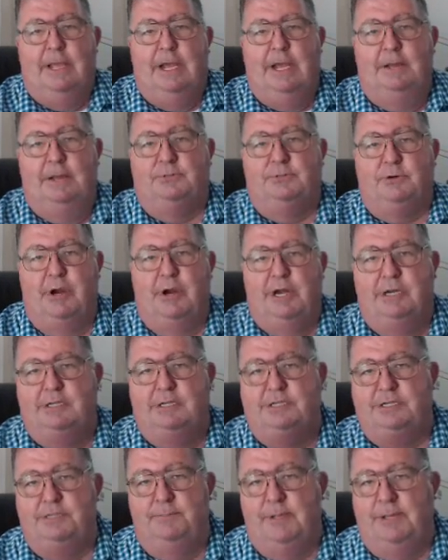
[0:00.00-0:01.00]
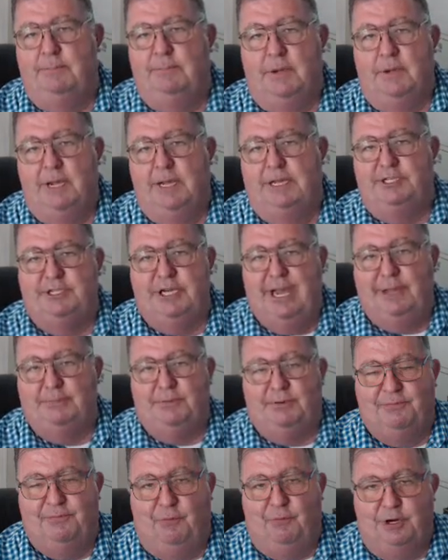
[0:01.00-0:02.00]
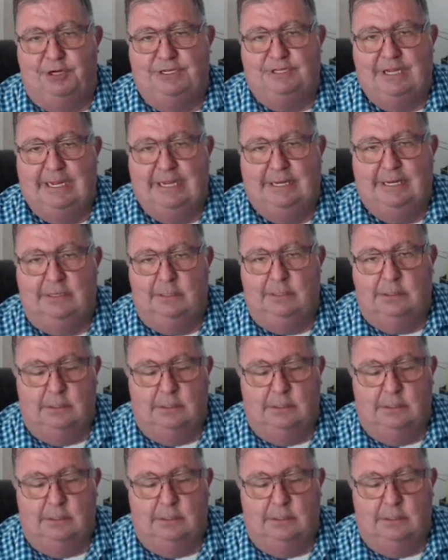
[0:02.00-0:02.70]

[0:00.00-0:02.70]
I'm trying to submit my Chapter 14